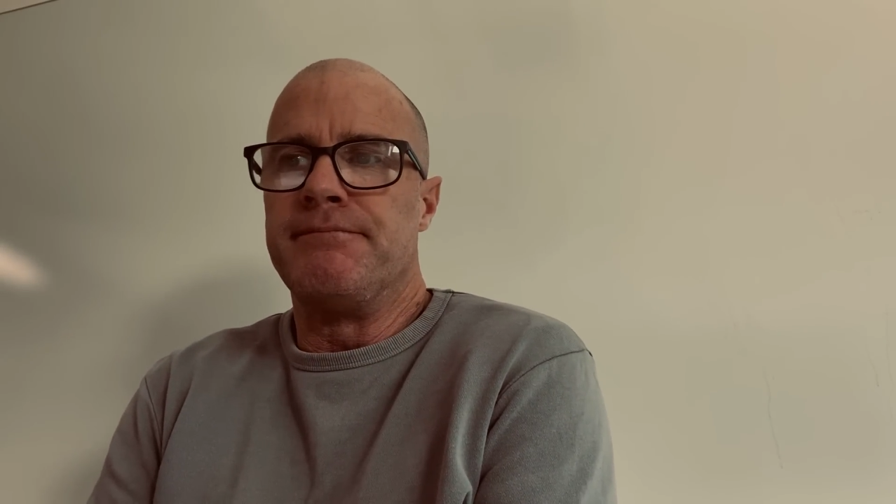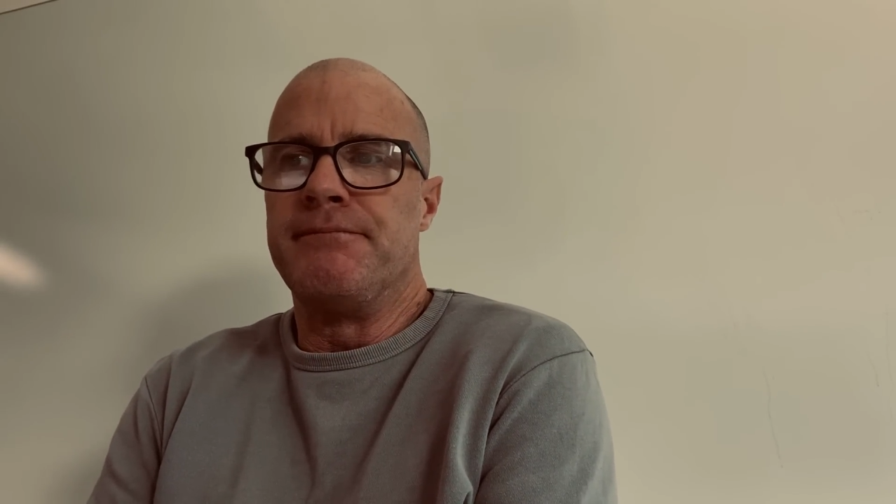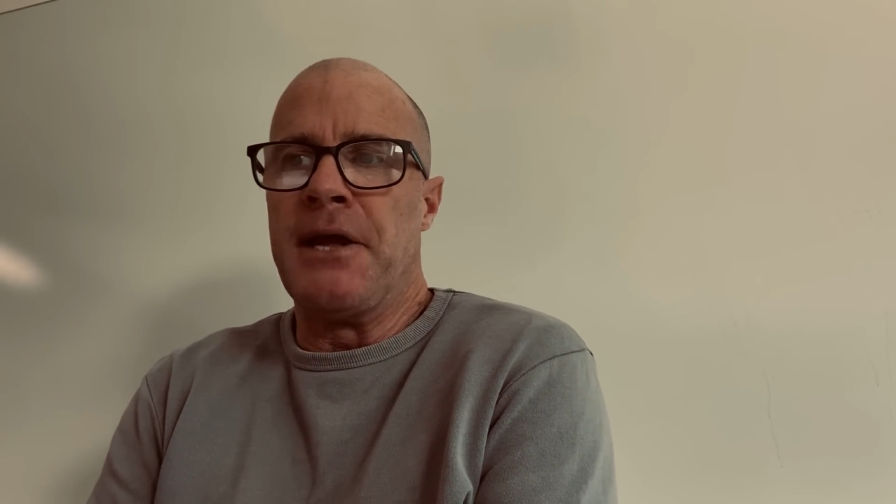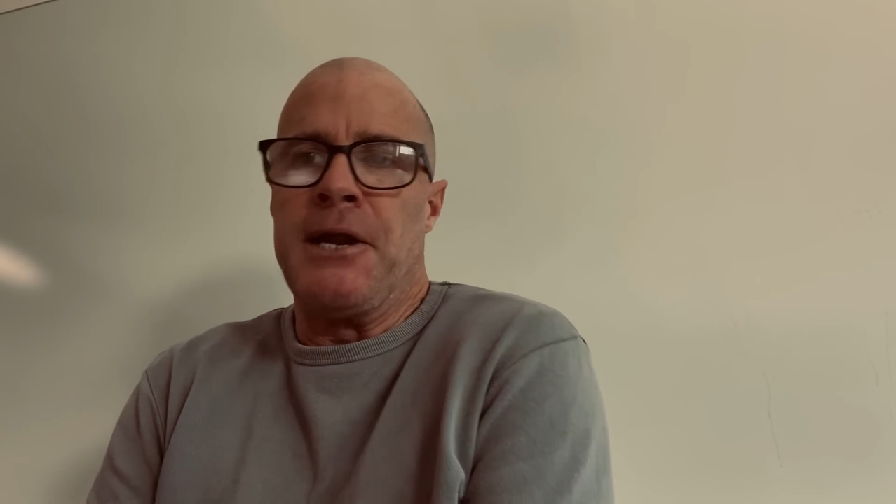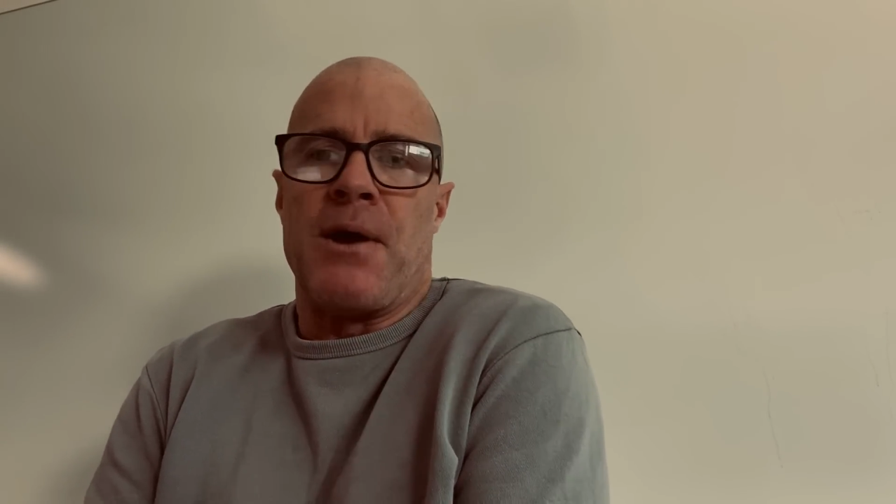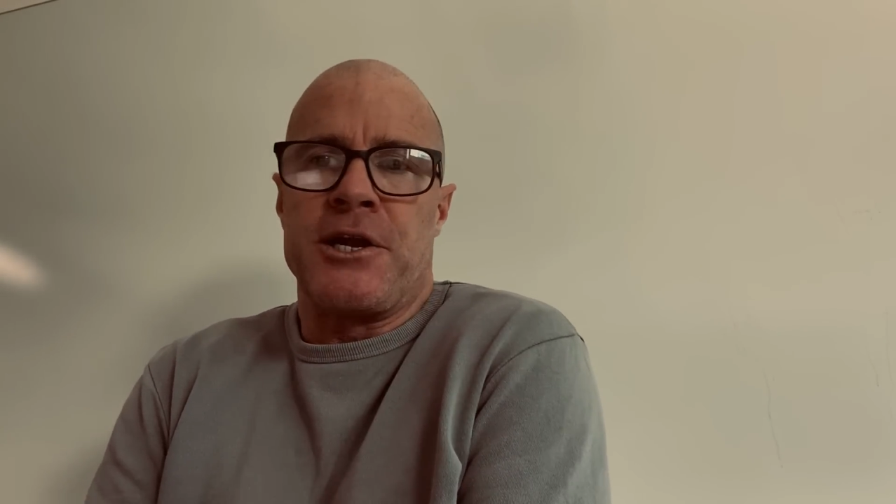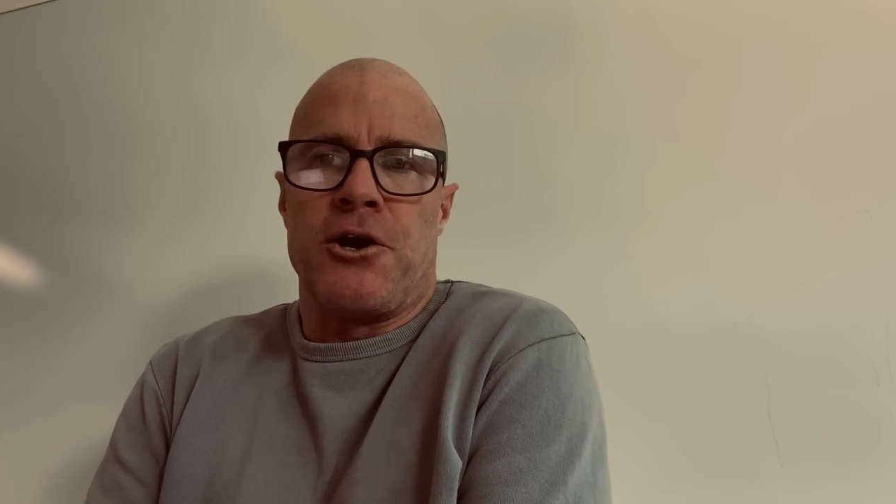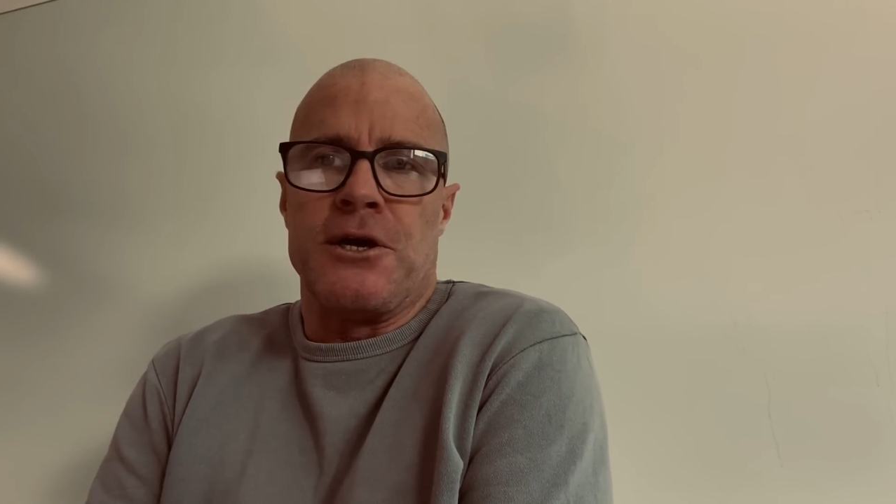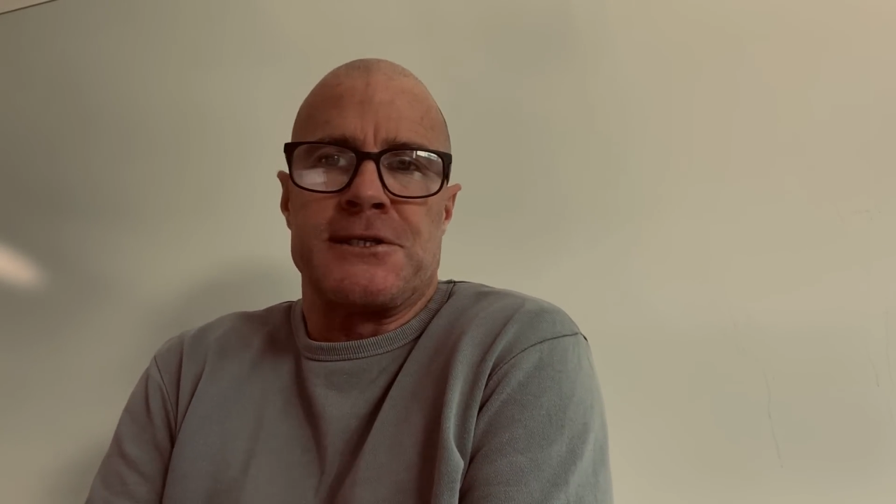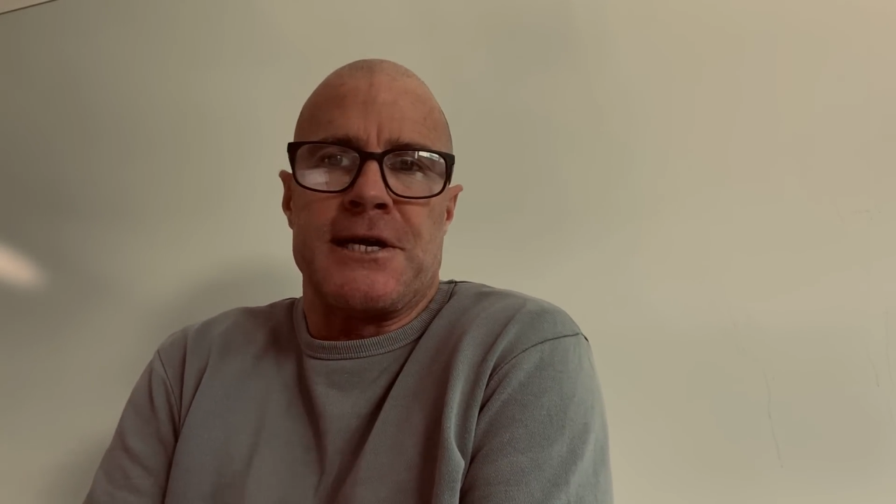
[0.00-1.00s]
Anyway,
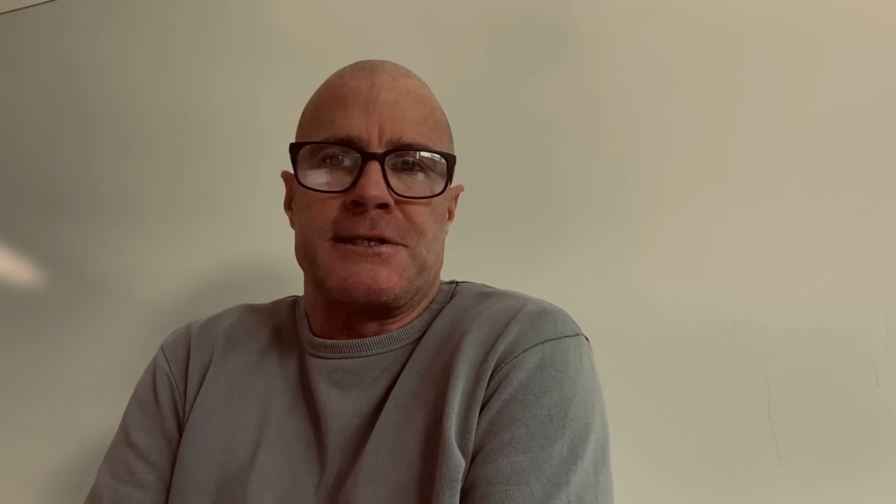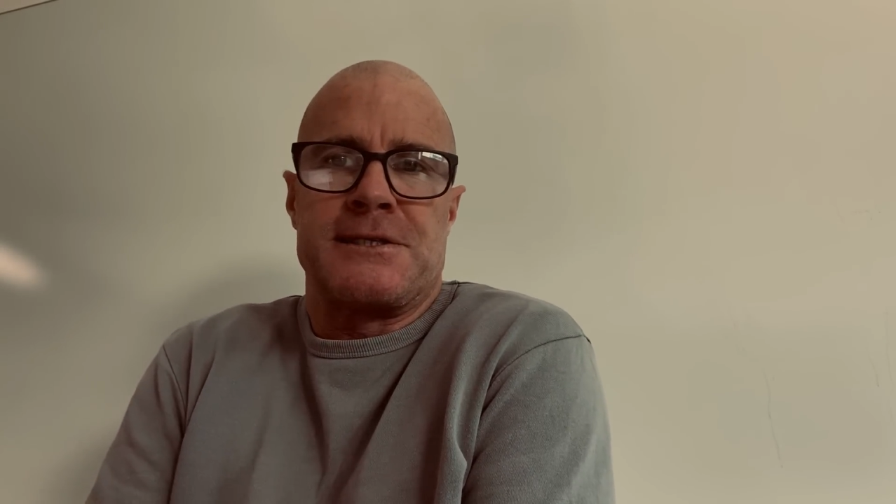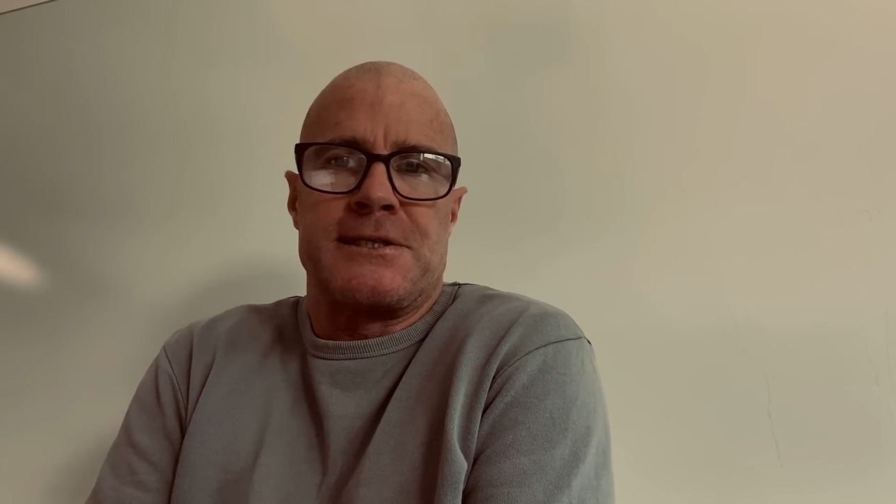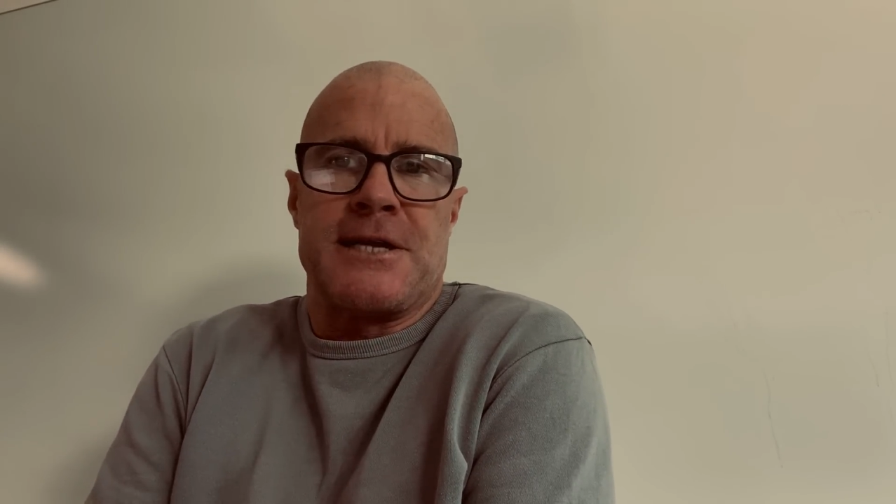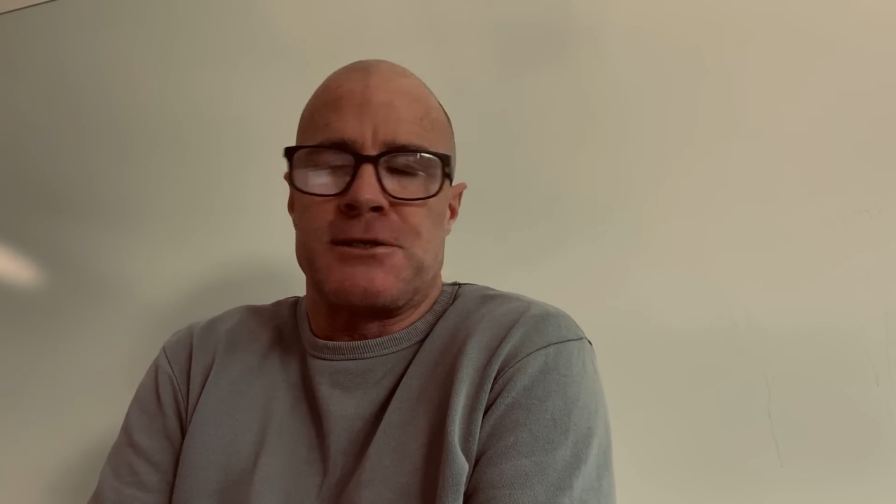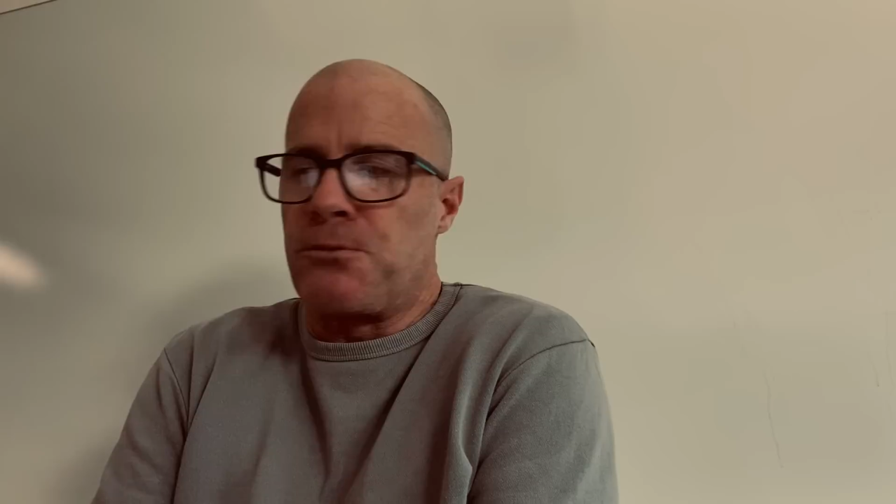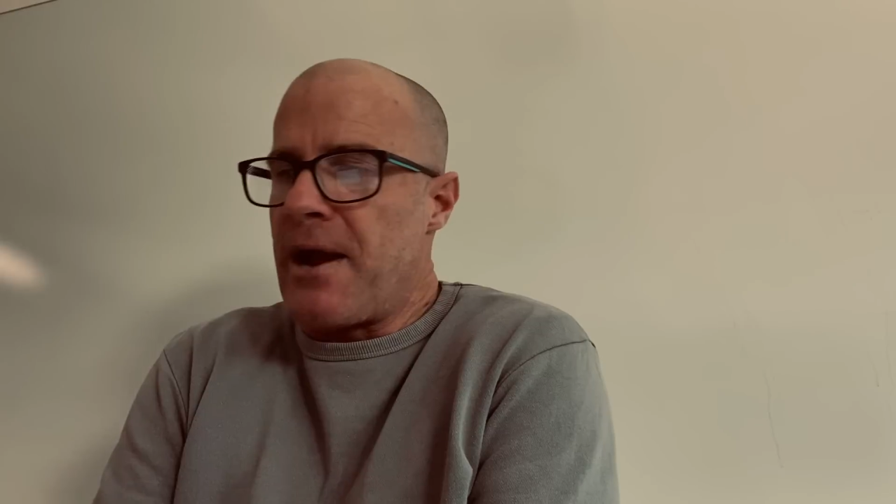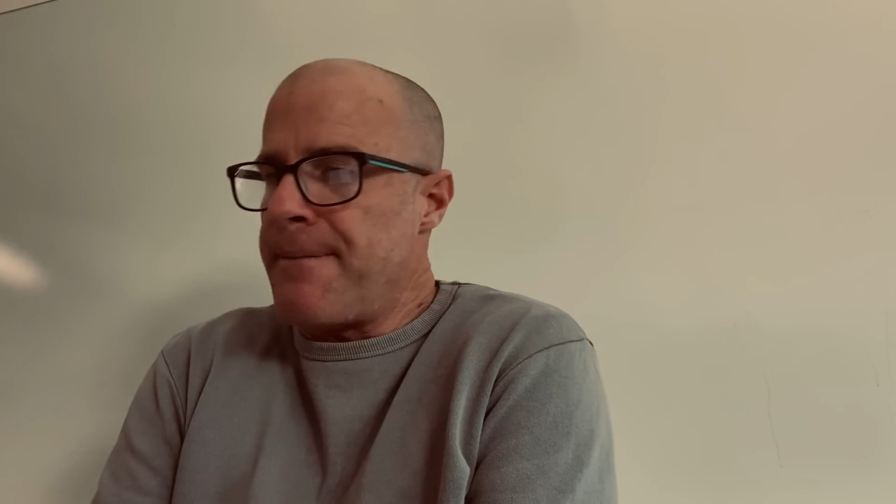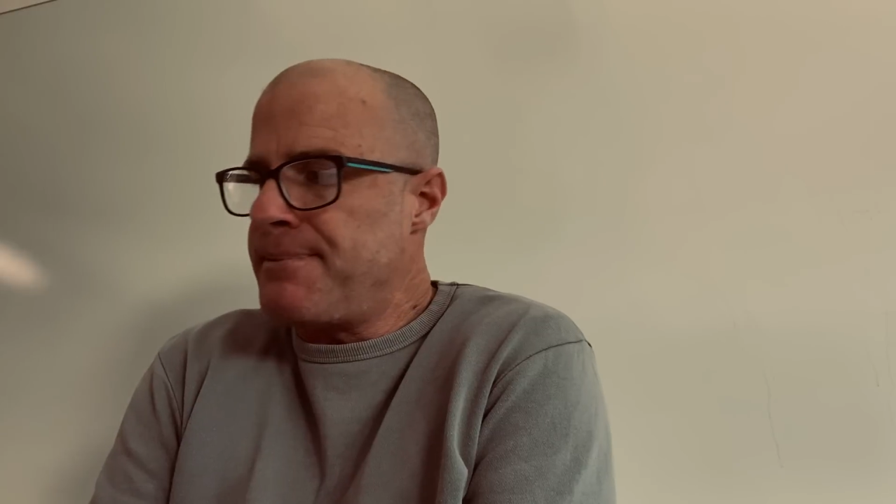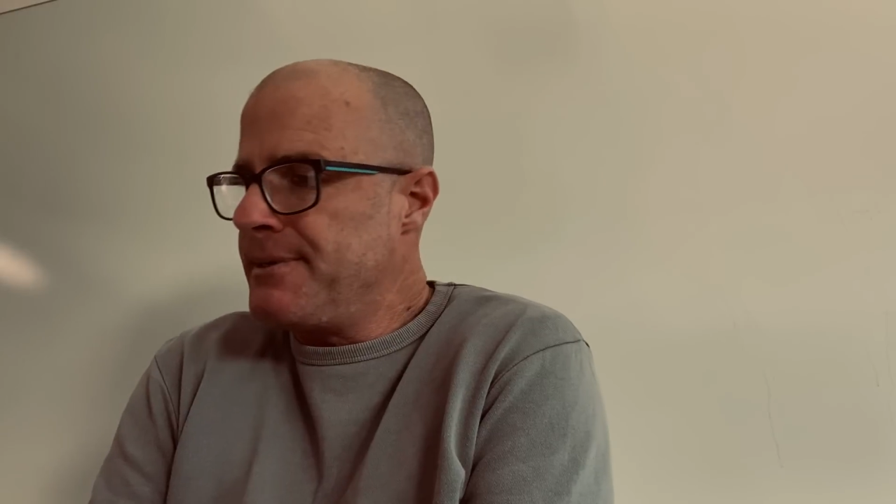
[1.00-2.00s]
guys, that's a
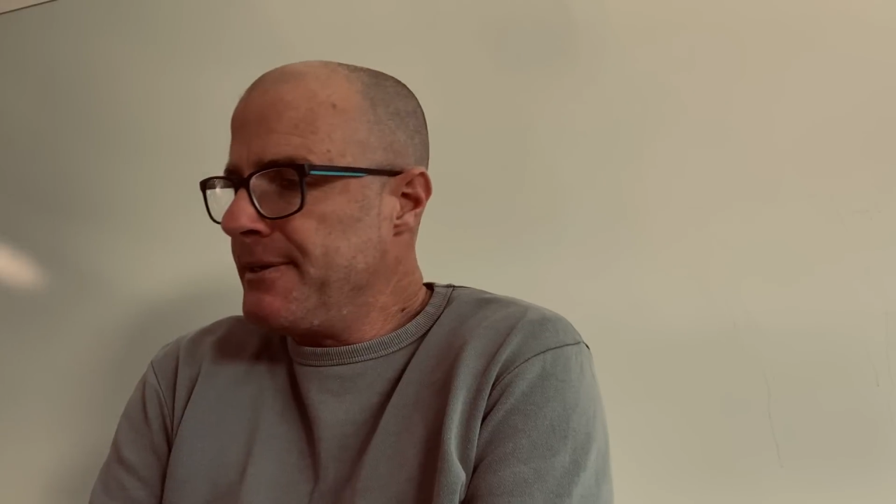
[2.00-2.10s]
wrap.